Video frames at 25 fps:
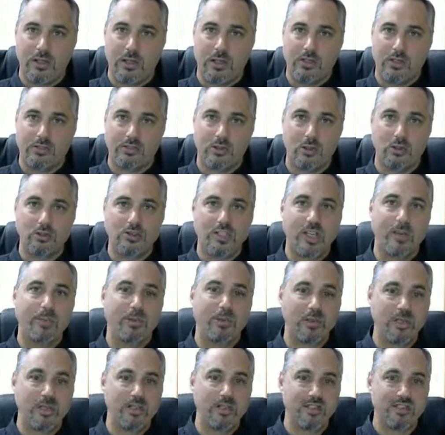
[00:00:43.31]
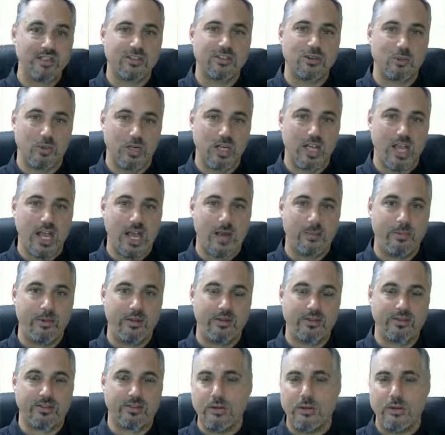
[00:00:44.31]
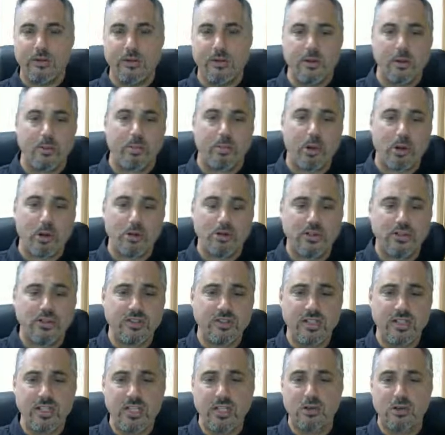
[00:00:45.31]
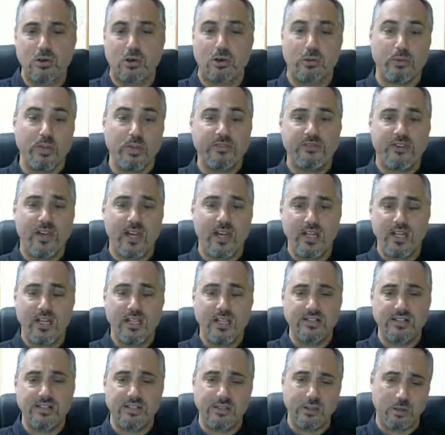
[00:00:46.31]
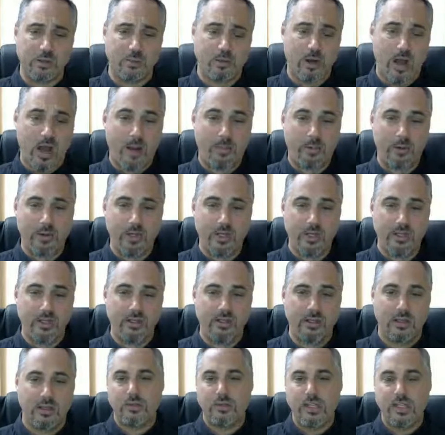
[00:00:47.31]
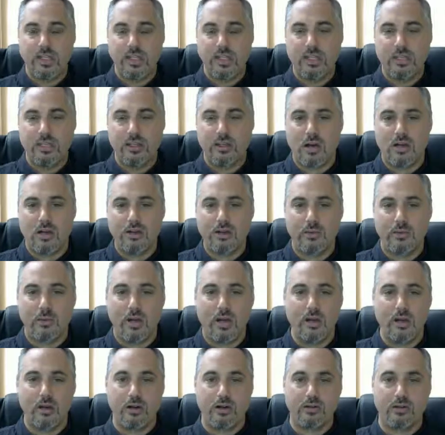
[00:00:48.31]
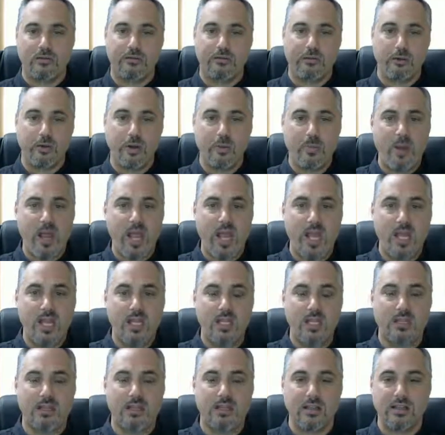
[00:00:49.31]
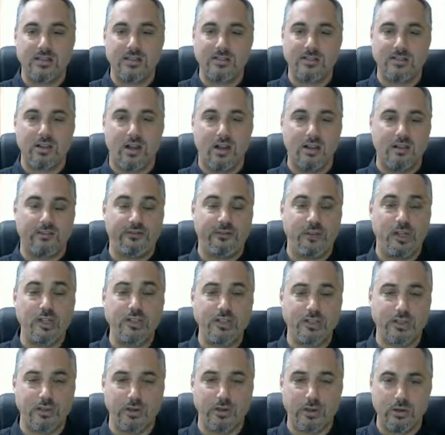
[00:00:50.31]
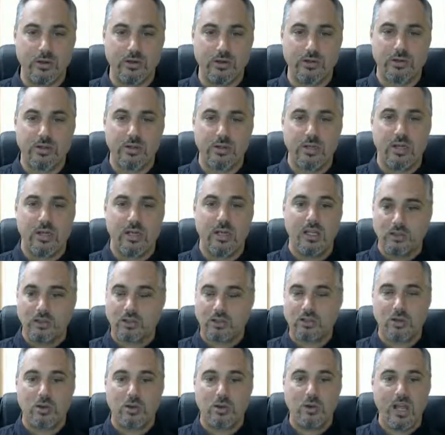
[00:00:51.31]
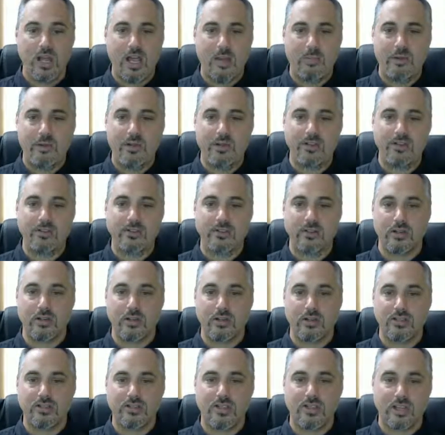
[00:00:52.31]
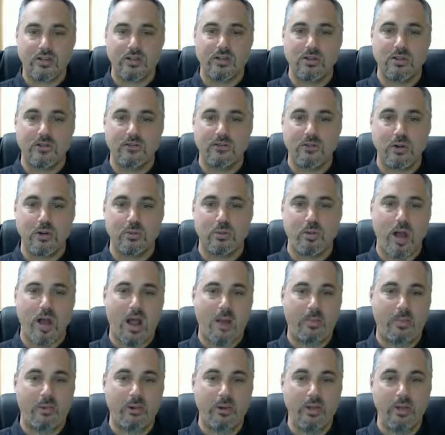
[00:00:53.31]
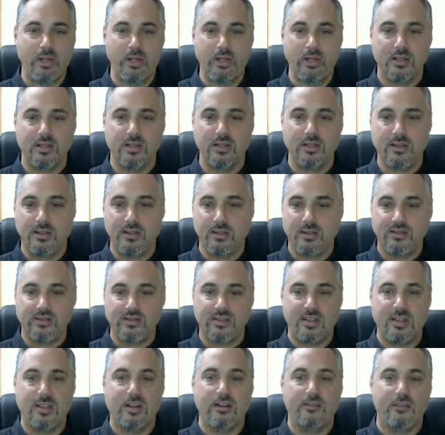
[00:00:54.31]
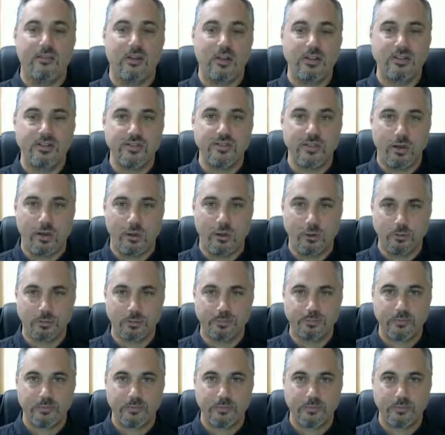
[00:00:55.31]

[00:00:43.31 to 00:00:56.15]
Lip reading: So typically this is what happens. You're either purchasing or refinancing your property. The underwriter for the bank has done a flood search. It just so happens a section of your property is in a flood zone.